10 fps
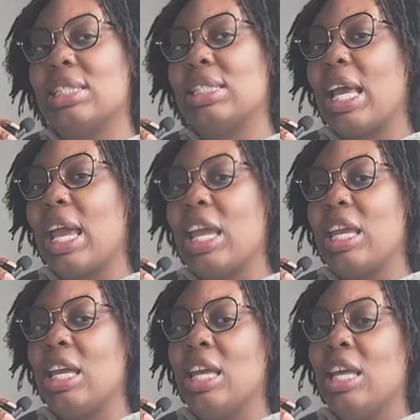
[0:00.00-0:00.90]

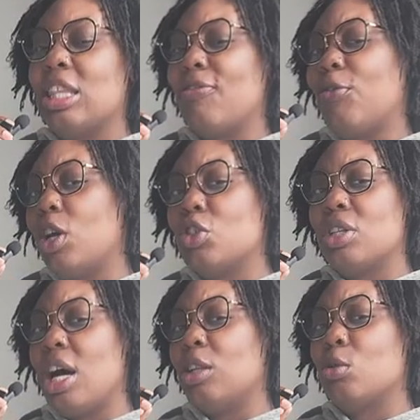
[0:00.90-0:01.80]
say that
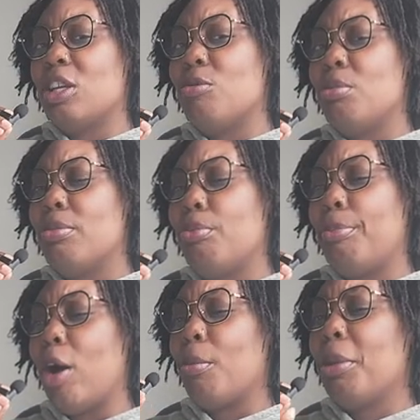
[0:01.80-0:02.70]
$400 would give me
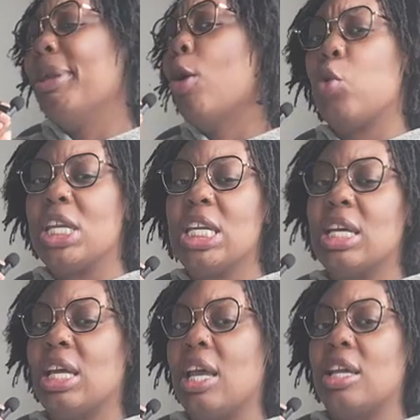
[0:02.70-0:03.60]
about maybe a
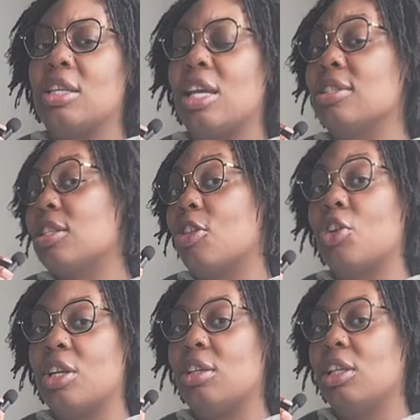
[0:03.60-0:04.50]
week in
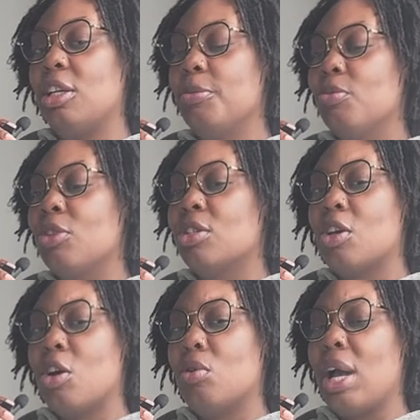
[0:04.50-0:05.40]
southern Italy.
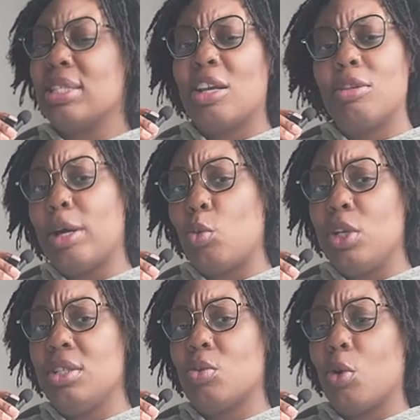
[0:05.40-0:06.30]
So I saved about a
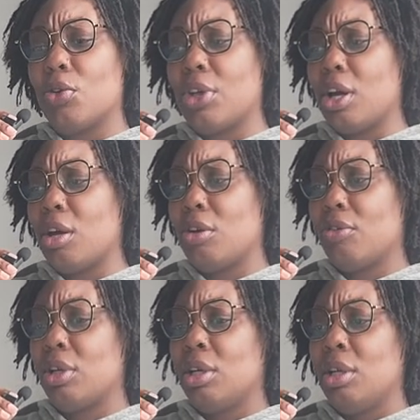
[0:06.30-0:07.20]
week's worth
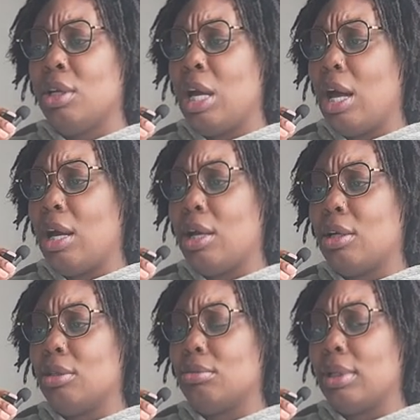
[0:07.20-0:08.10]
of
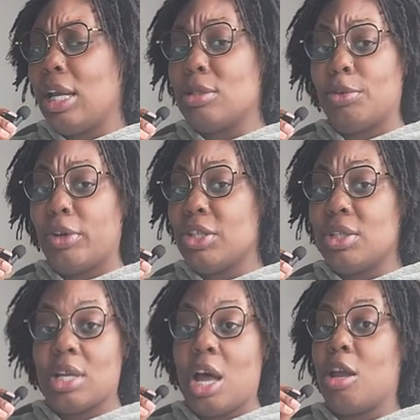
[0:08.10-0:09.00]
exploration
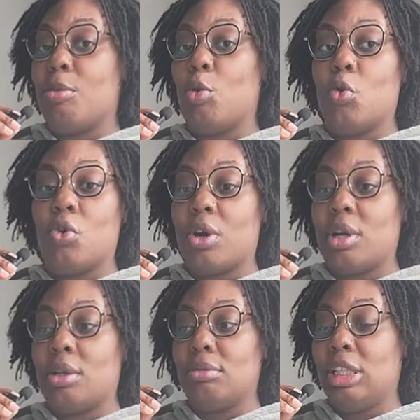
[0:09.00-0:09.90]
time
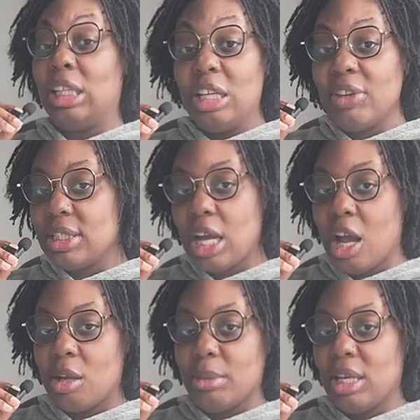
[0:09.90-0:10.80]
or living
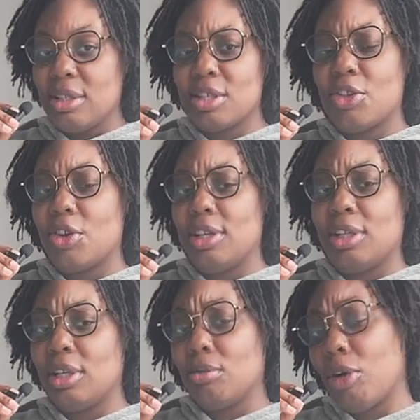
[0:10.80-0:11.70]
time in southern
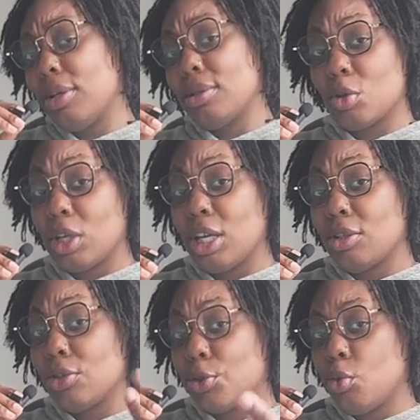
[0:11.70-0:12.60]
Italy, right? So
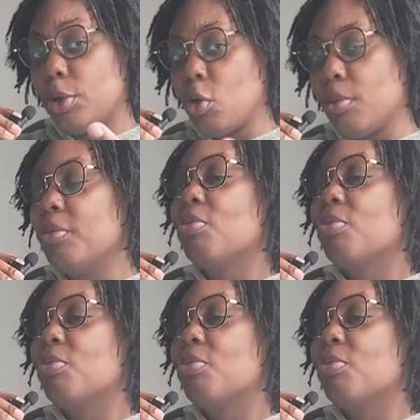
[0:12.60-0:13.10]
again, super dope.